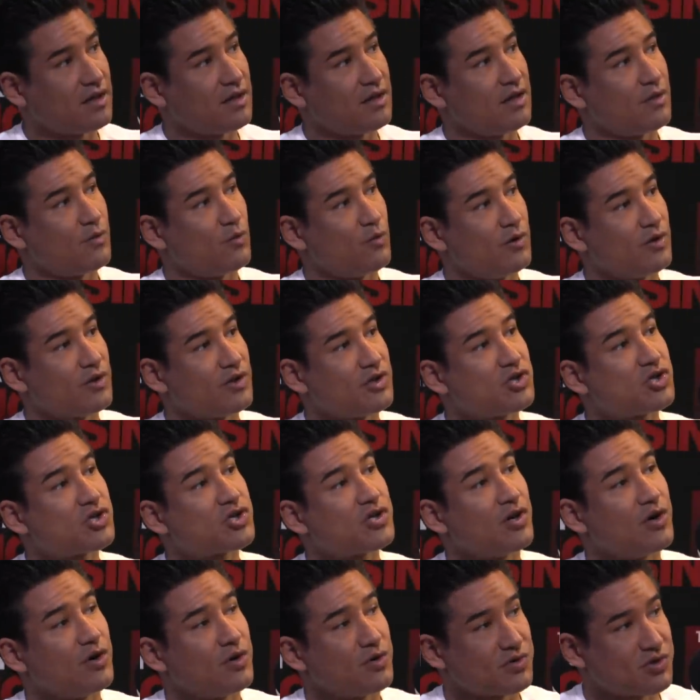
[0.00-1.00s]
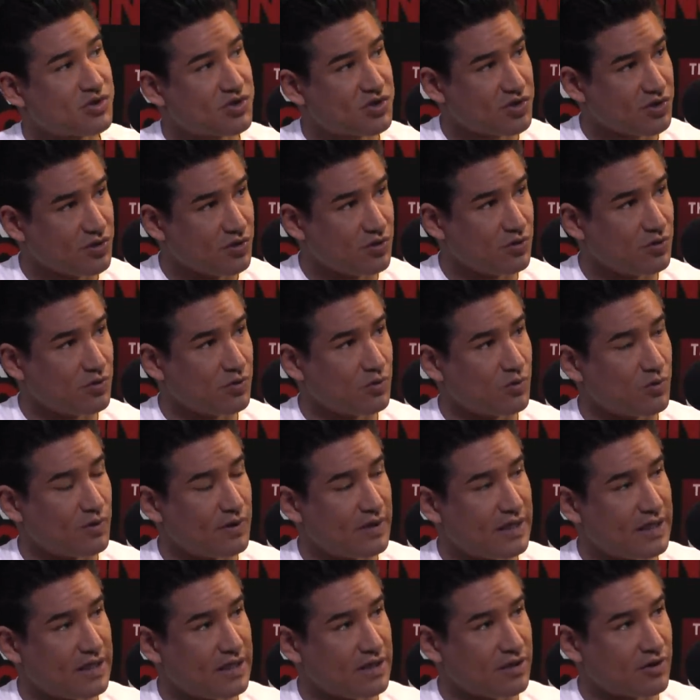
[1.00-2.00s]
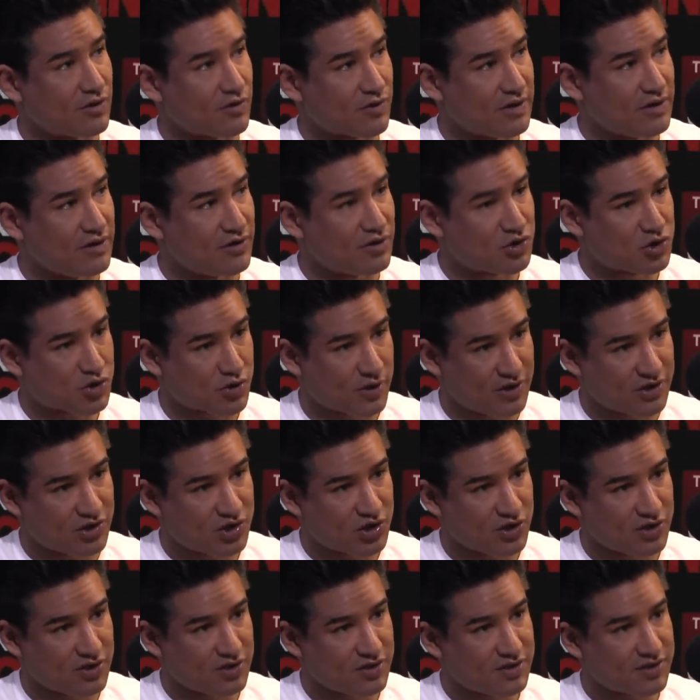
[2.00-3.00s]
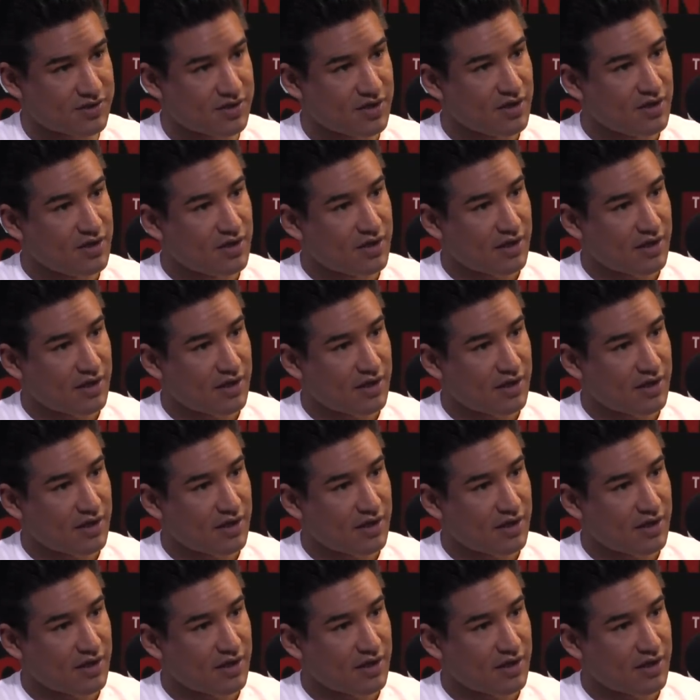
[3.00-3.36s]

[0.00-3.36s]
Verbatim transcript: really shows too when you're in the trenches